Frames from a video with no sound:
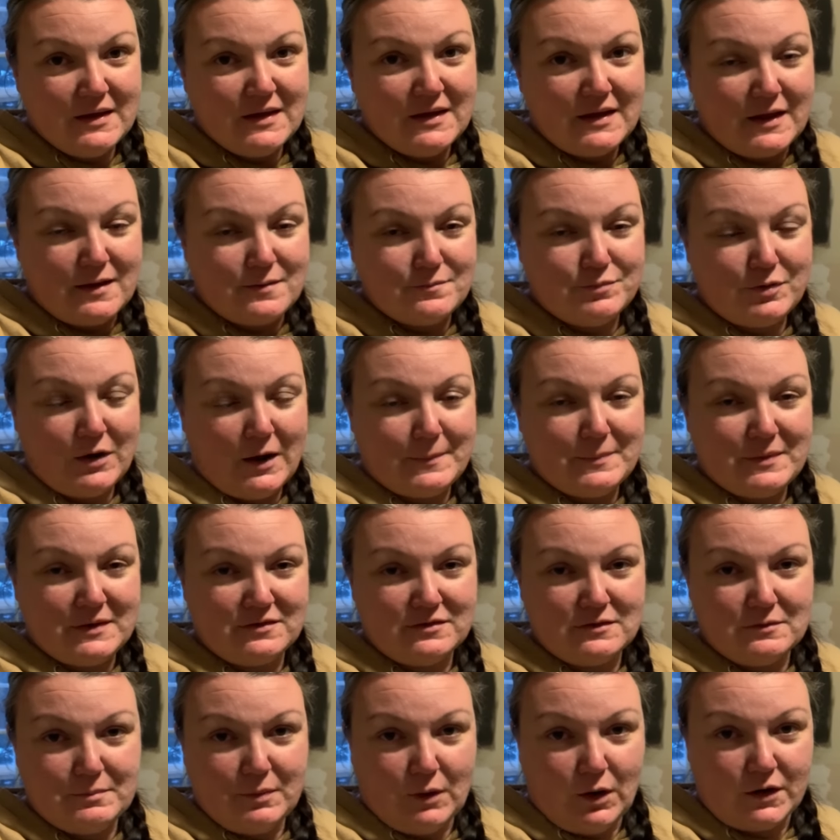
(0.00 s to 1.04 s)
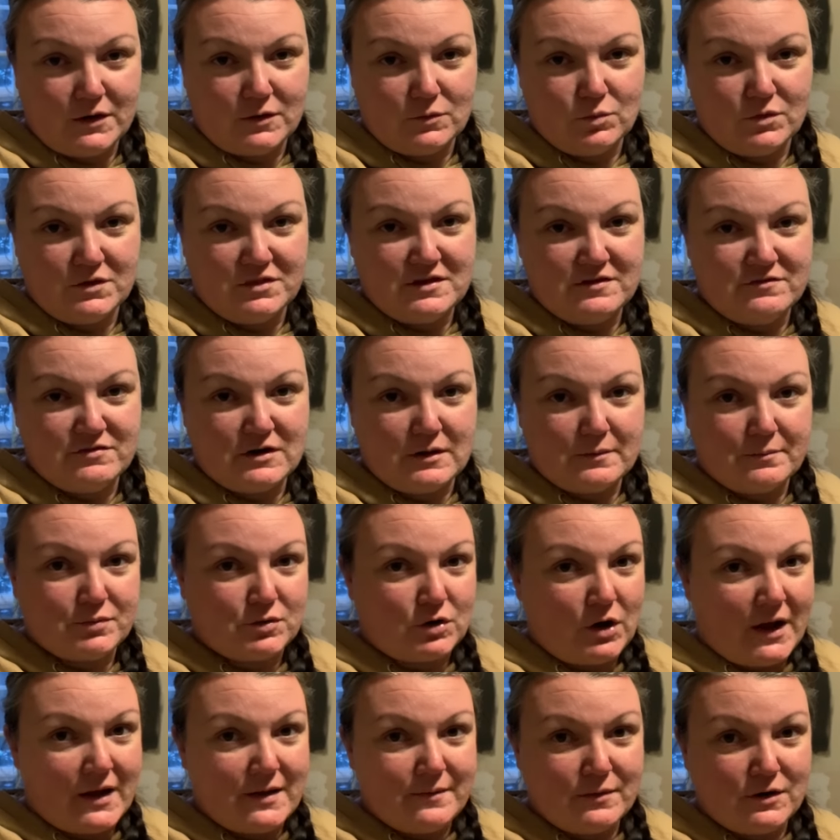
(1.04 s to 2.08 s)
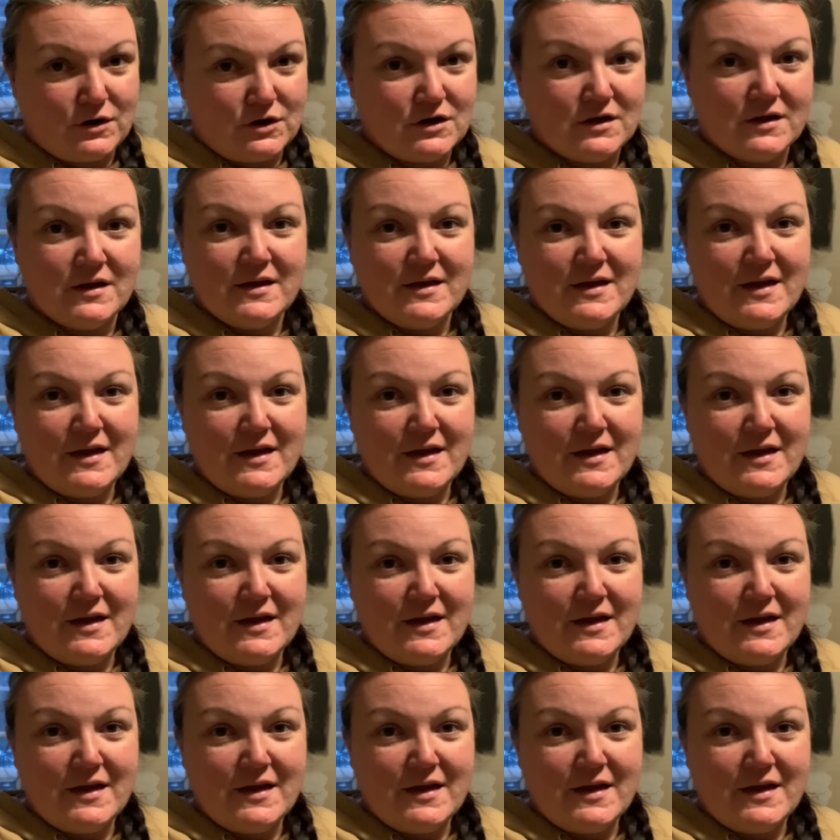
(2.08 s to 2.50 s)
and prepping the bottom with even a primer